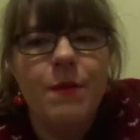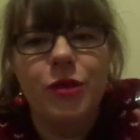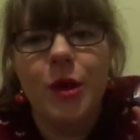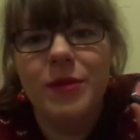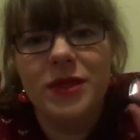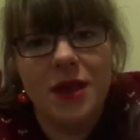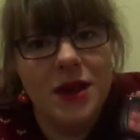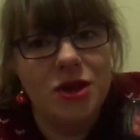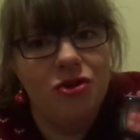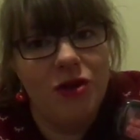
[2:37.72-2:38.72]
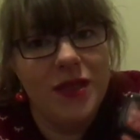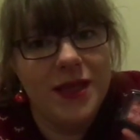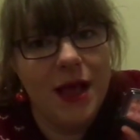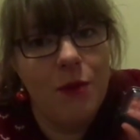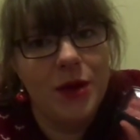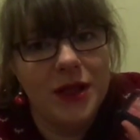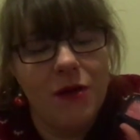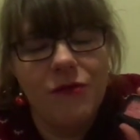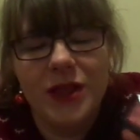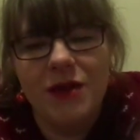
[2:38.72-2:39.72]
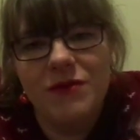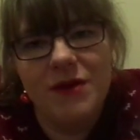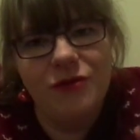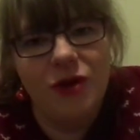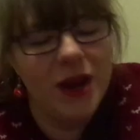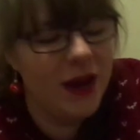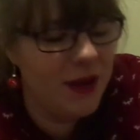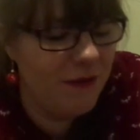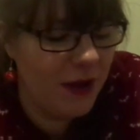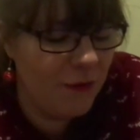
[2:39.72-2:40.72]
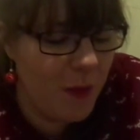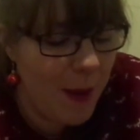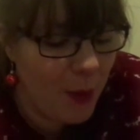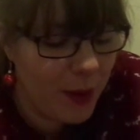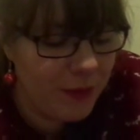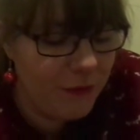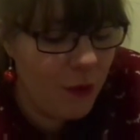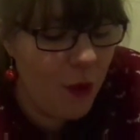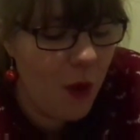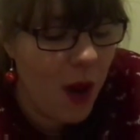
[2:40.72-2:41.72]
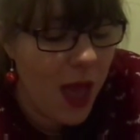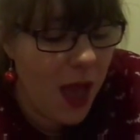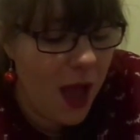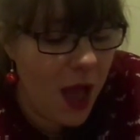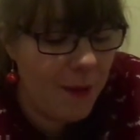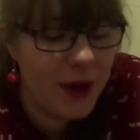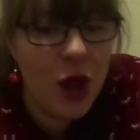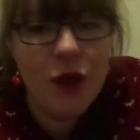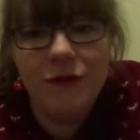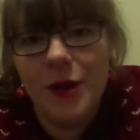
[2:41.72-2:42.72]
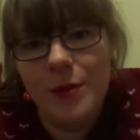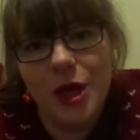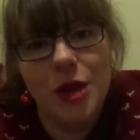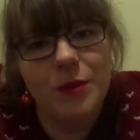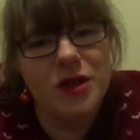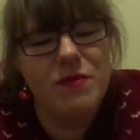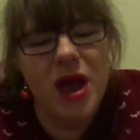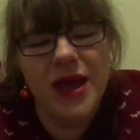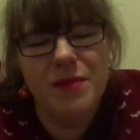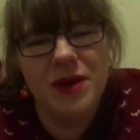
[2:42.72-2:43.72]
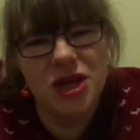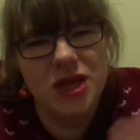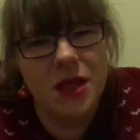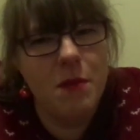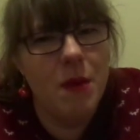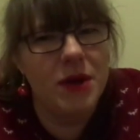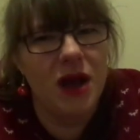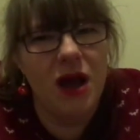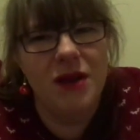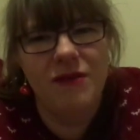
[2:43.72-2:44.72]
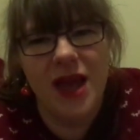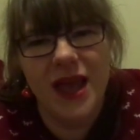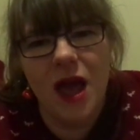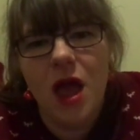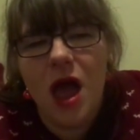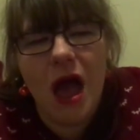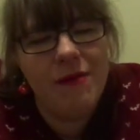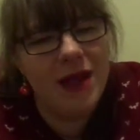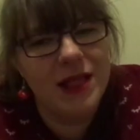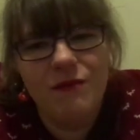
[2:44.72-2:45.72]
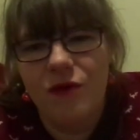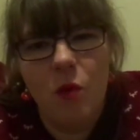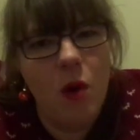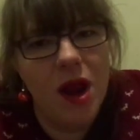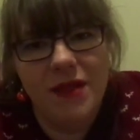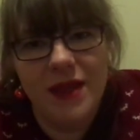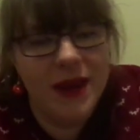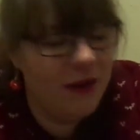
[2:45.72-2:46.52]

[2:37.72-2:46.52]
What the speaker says: So I'm excited to try this out because obviously I've never tried anything from their brand before. And hopefully it'll be good because my blushes at the moment are kind of like, I've had them for a while and they